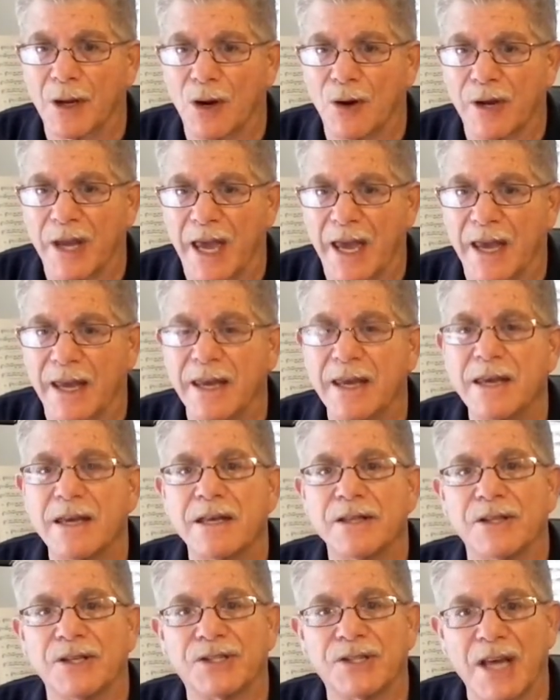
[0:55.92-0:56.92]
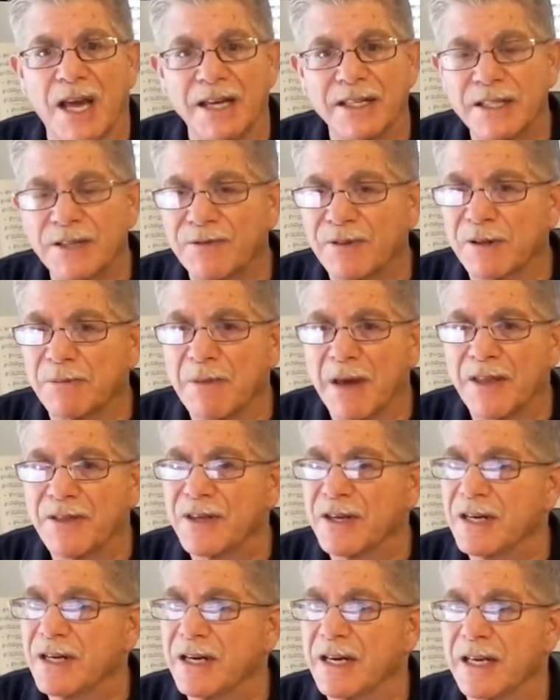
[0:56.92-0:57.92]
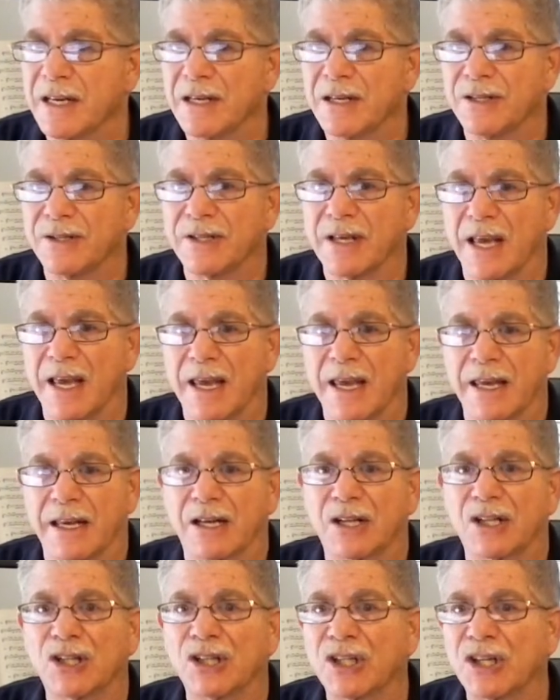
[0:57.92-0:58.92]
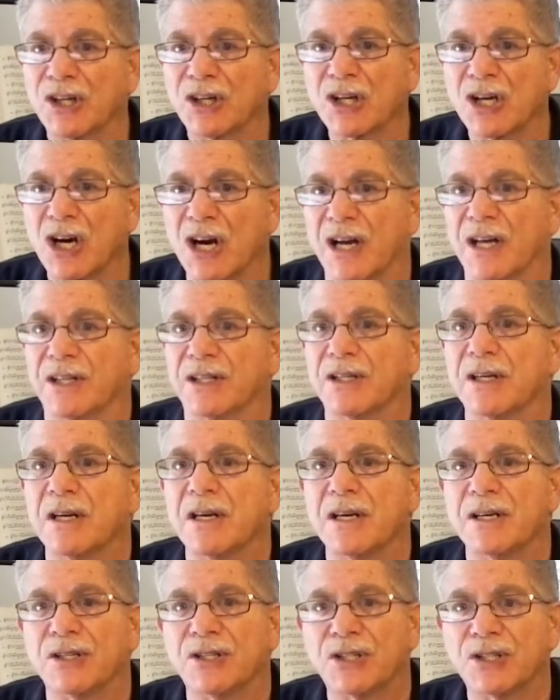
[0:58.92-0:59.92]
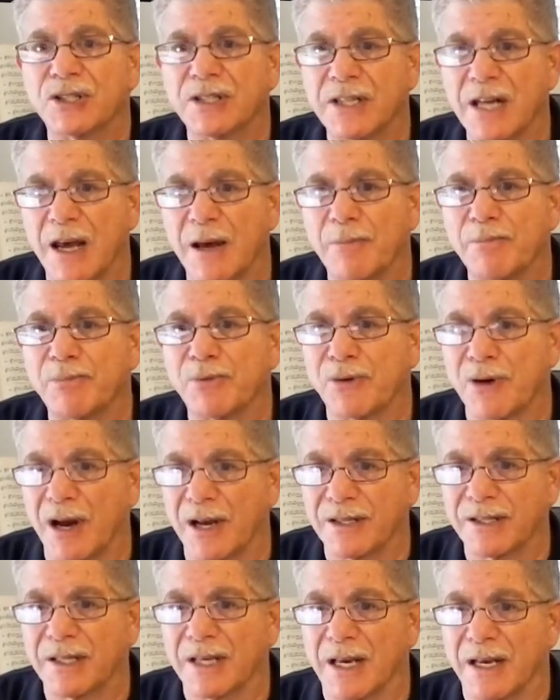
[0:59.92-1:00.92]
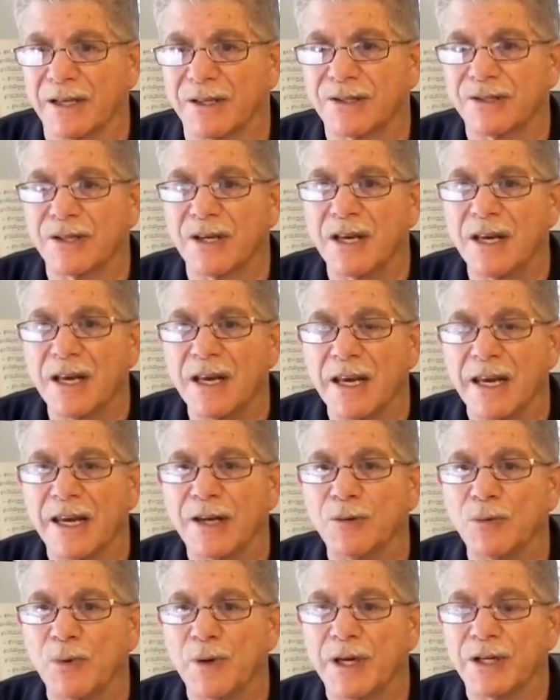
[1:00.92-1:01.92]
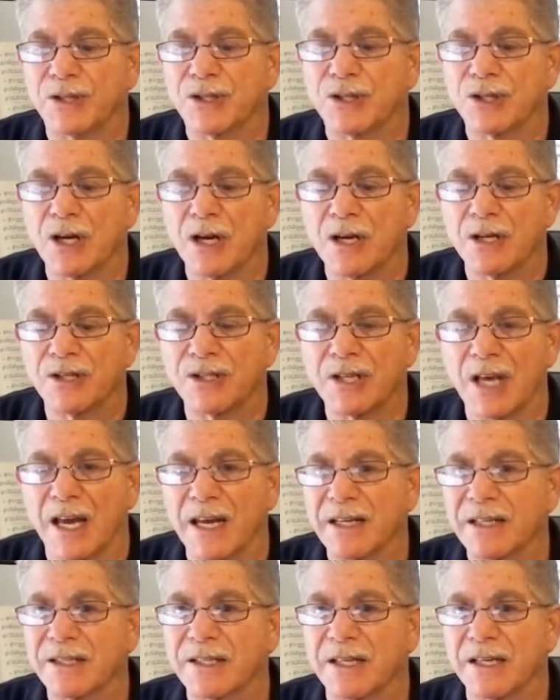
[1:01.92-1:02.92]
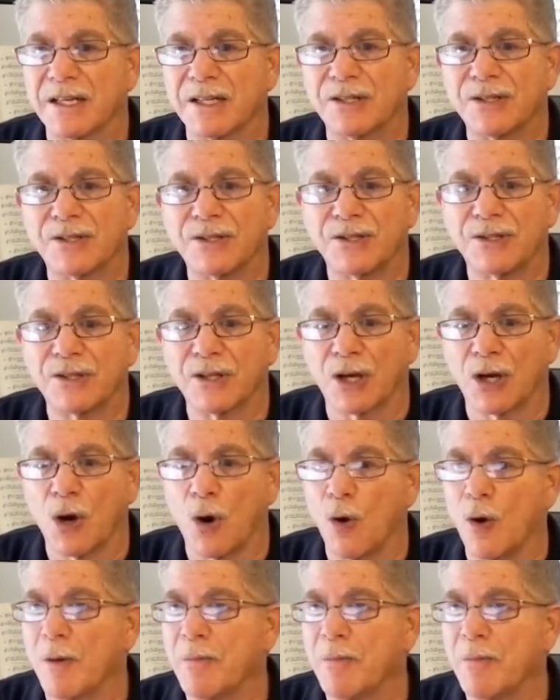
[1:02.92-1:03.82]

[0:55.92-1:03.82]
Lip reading: Okay? The scientific method is a clear-cut step process in which scientists go